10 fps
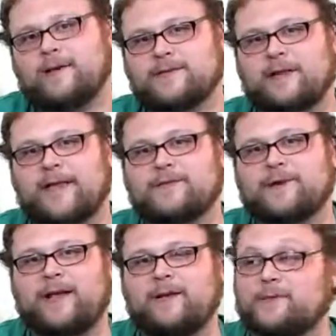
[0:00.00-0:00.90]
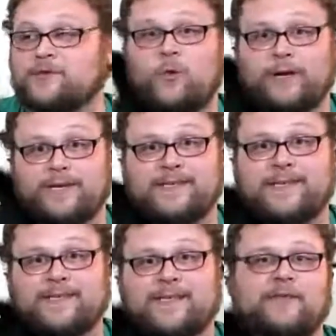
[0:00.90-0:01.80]
Here's the lands right here. There's
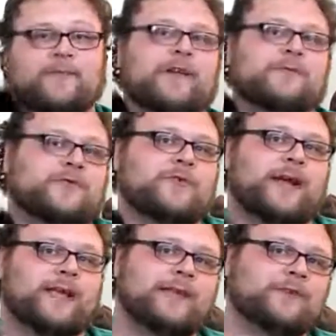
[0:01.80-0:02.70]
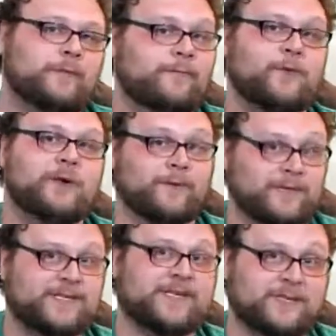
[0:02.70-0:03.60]
26 of them because we're trying to get to a few
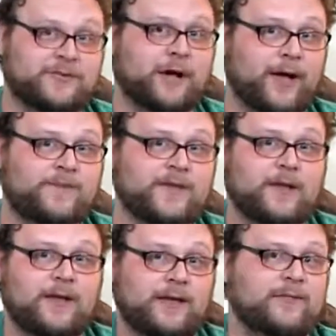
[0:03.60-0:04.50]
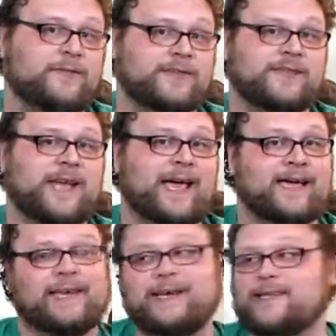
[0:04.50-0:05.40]
different 6-drops in this
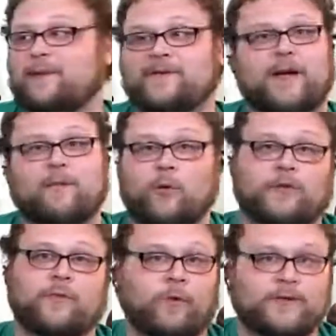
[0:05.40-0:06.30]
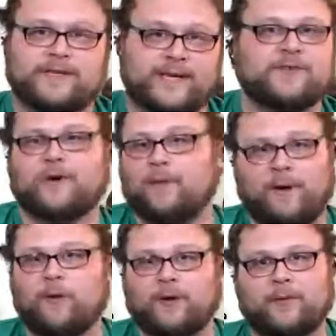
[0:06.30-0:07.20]
deck. And anytime I've got more than one 6-drop,
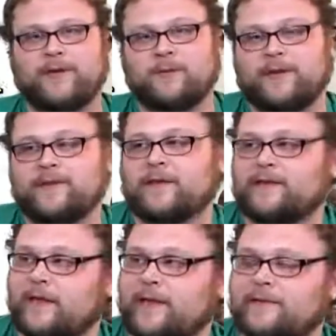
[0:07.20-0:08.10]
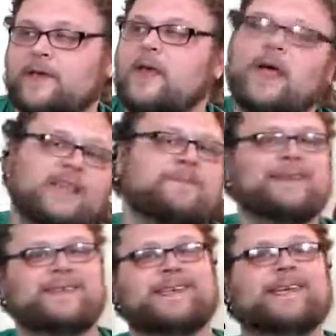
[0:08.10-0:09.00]
I want to play 26 lands.
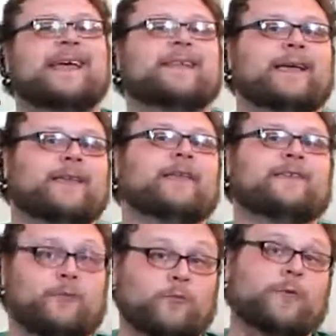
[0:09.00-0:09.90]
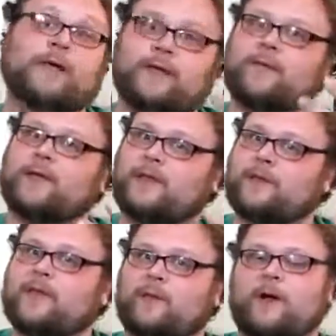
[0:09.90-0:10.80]
Especially in a deck like this that really, really,
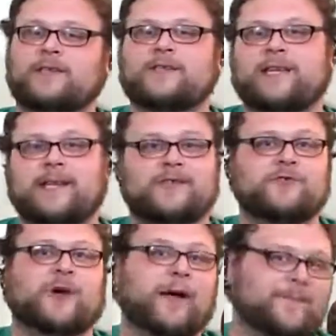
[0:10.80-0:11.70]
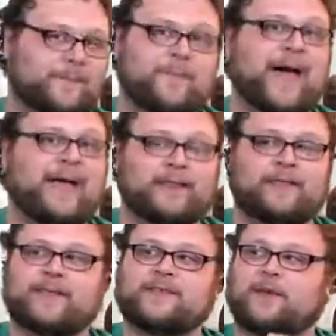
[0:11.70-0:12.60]
really wants to get its drops badly.
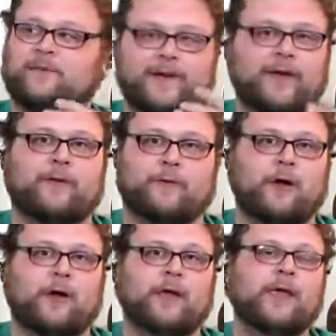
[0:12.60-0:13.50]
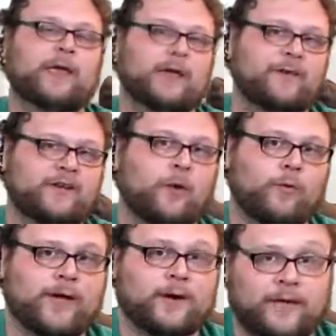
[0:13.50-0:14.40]
Things go very wrong if we
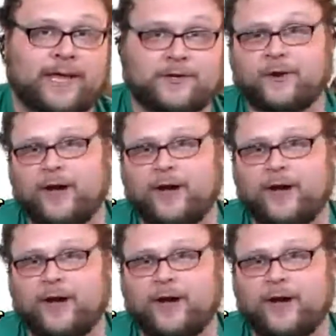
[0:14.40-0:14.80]
don't get our land